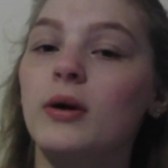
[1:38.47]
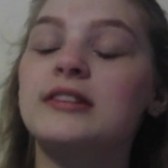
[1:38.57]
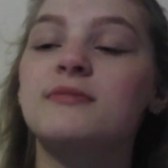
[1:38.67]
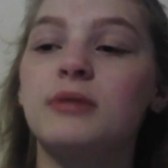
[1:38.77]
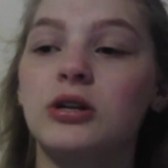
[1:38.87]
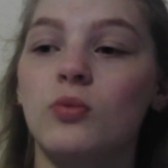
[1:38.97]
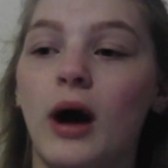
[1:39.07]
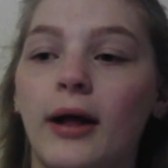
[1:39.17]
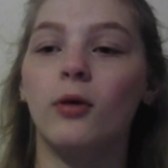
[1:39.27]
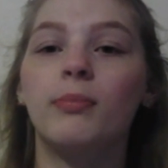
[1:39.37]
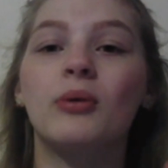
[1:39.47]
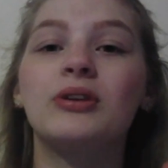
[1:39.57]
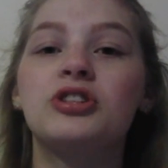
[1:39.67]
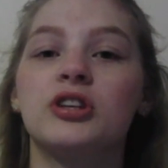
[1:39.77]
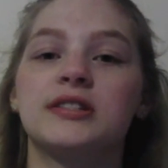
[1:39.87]
it's been a while, but
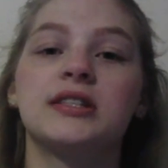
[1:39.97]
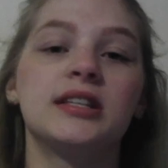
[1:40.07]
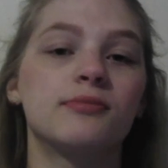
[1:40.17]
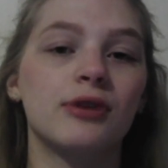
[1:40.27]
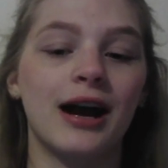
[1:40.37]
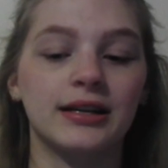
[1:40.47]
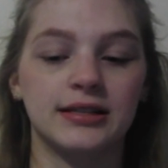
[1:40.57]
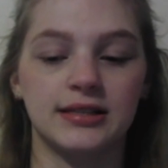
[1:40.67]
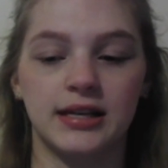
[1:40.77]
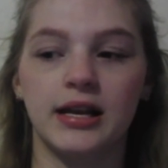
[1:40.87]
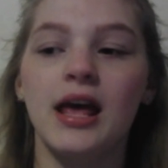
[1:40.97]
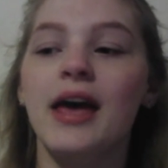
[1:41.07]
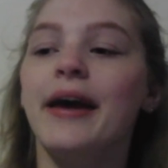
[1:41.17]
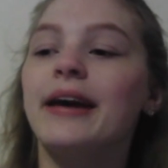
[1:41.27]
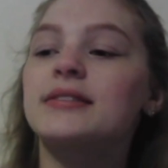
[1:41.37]
we just need to practice it.
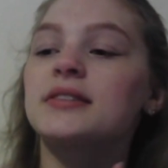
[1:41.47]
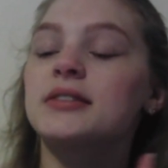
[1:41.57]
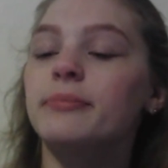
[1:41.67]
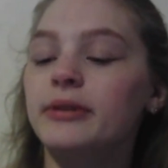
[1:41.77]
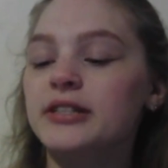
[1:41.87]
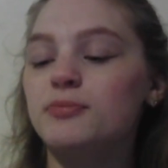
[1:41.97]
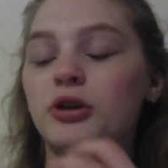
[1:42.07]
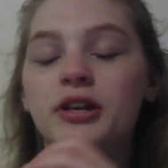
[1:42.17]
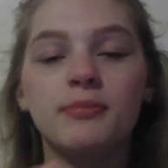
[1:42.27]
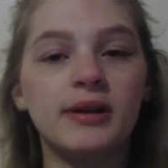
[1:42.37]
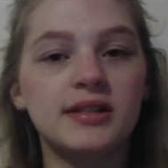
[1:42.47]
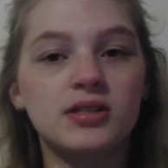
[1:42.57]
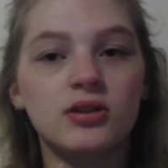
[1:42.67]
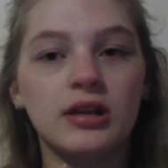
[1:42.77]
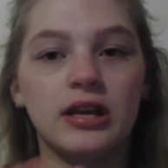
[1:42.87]
It's as simple as putting the
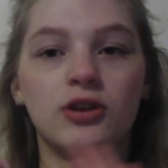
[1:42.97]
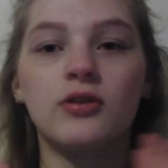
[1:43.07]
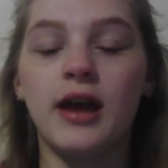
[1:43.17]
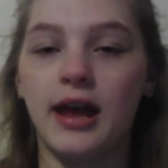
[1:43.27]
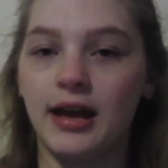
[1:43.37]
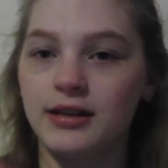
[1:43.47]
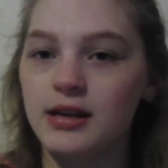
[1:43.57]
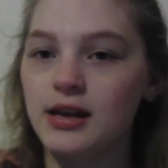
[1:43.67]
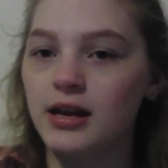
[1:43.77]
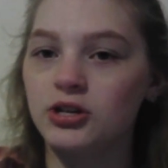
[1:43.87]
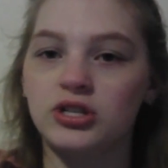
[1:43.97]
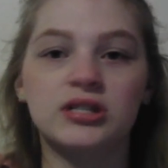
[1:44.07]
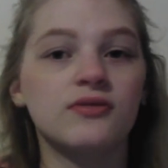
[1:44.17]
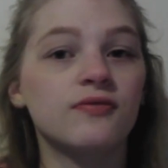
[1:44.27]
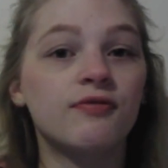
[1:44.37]
pencil in your hand and
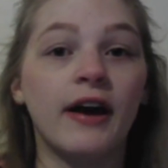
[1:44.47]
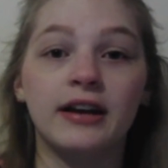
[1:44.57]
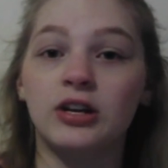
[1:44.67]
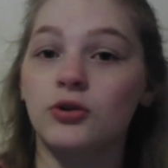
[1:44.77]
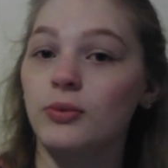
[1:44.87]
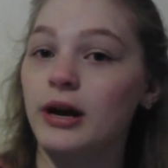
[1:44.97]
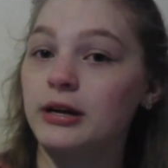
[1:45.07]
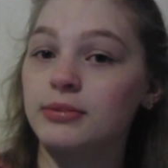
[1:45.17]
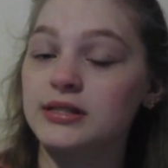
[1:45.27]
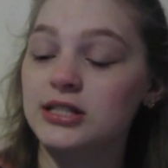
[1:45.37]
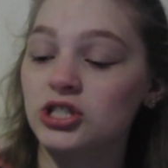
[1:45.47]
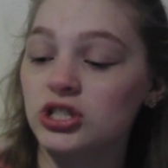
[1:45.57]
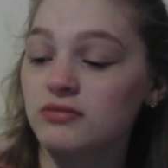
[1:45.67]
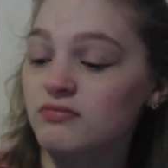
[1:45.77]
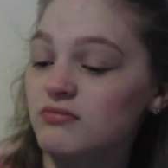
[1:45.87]
just finding your writing
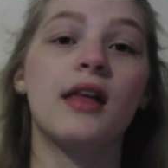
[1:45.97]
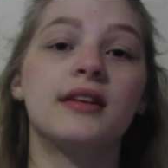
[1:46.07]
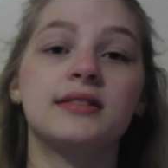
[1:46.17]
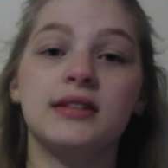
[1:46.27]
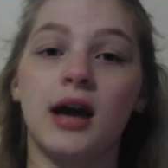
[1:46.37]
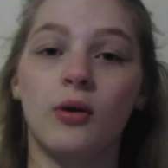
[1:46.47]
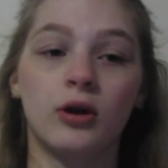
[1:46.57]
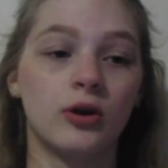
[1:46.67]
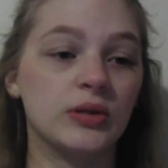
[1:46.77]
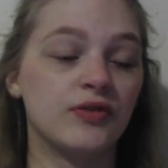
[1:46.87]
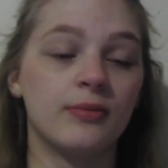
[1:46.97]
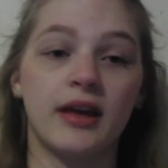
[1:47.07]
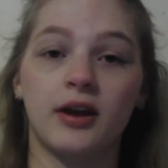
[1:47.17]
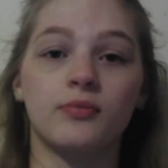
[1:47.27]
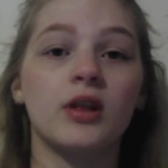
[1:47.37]
position and then see how it goes from
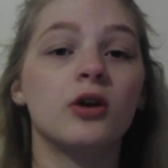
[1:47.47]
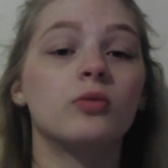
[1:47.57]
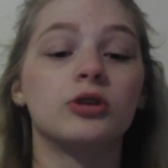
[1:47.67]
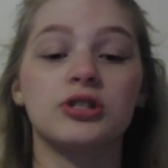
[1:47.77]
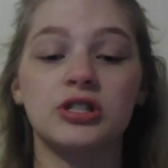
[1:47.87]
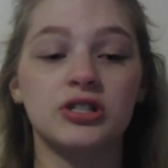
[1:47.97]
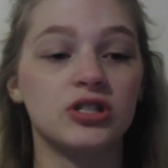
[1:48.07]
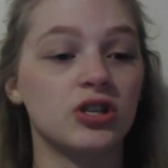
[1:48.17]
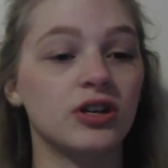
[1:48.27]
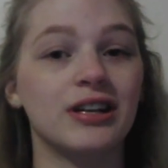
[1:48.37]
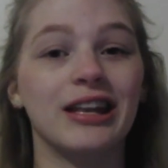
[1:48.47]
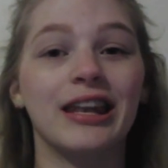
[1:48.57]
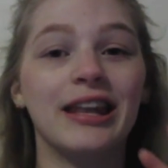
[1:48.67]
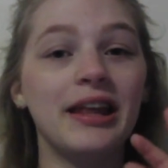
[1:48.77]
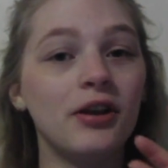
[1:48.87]
there. We're just gonna start a
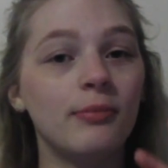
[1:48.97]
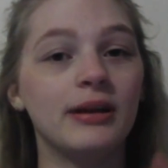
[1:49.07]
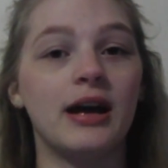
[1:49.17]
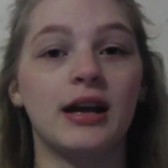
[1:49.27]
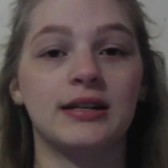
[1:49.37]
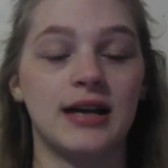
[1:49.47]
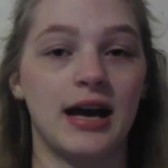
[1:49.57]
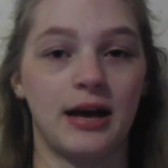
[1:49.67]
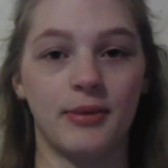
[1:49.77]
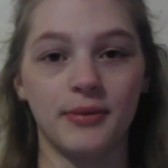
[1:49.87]
little bit at a time.